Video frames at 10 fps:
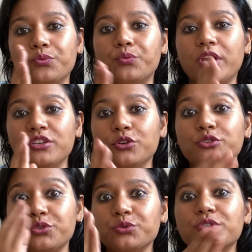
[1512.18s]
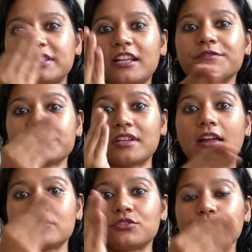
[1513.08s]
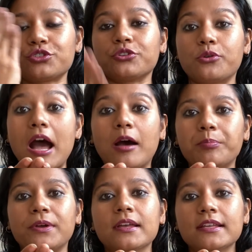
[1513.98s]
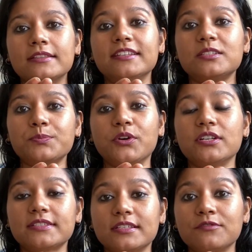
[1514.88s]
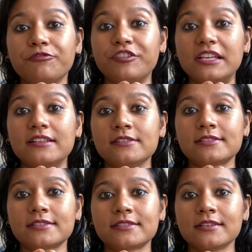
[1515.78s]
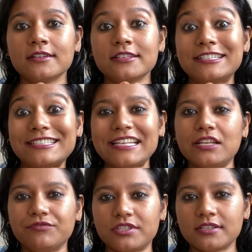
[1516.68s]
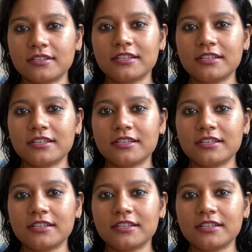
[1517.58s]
When your true self starts to show up, this person feels deceived,